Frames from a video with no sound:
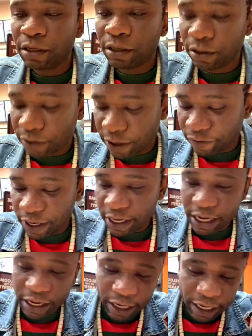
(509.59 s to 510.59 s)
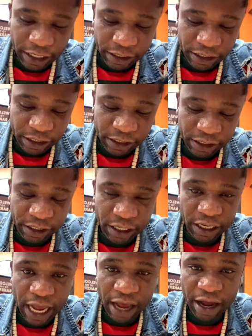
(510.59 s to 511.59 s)
No event may release this
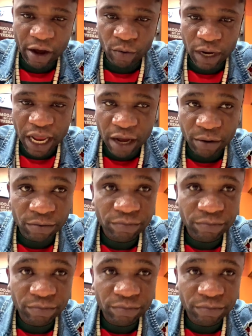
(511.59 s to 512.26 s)
year. Aha, well, I will.